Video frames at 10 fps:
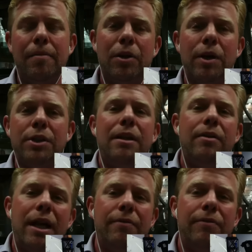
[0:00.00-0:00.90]
But the question I
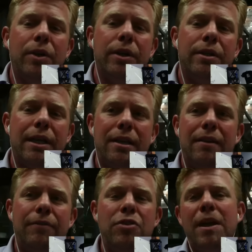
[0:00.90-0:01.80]
would have for you is
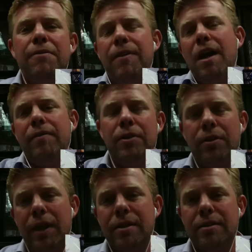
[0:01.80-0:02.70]
that if you made
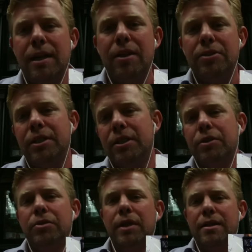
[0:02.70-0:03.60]
$500,000 here
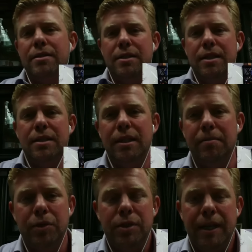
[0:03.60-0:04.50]
in
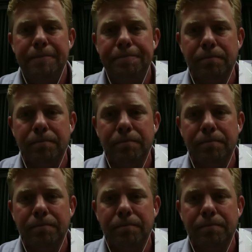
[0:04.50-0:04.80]
2016 per se,